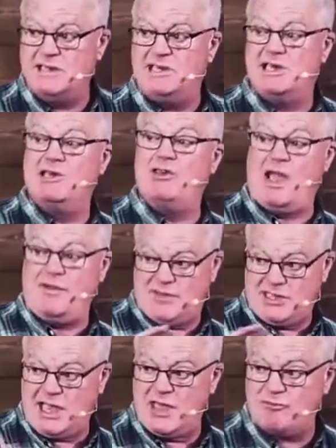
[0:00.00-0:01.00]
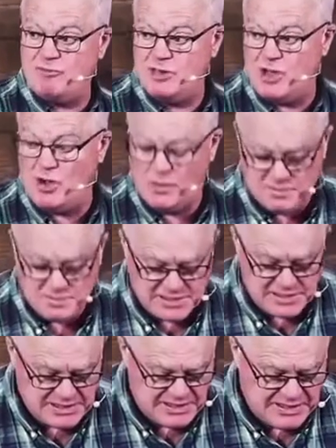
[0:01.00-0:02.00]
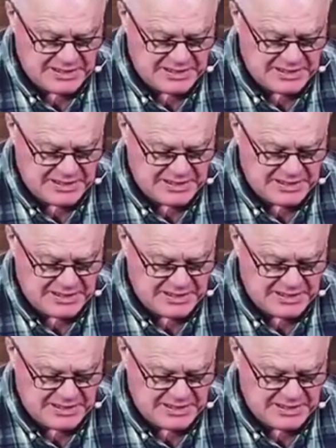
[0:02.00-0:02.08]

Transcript: did life together in homes.